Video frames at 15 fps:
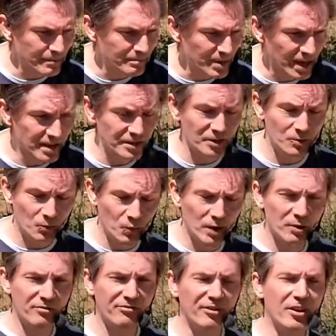but you
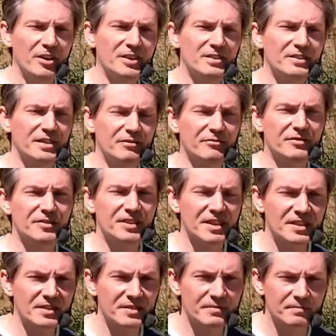will find different
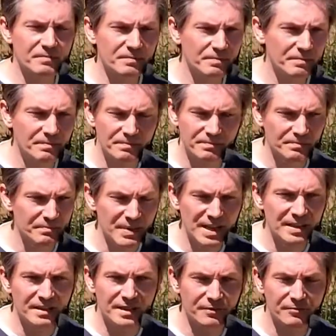things
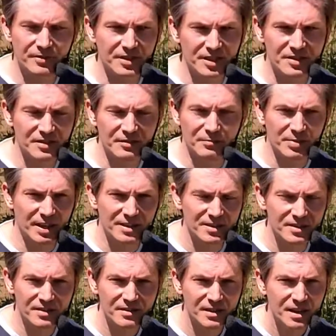meaning different things in different
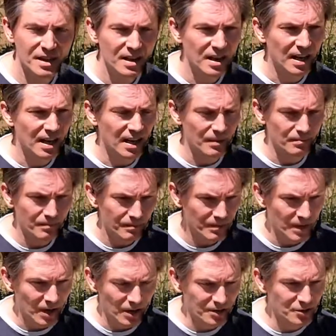places.
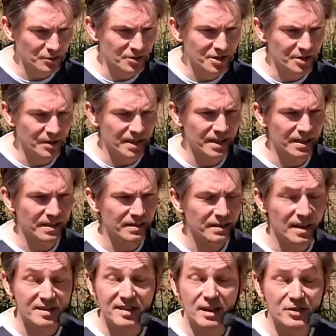I talked to a
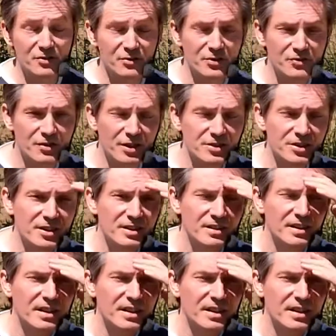salsa instructor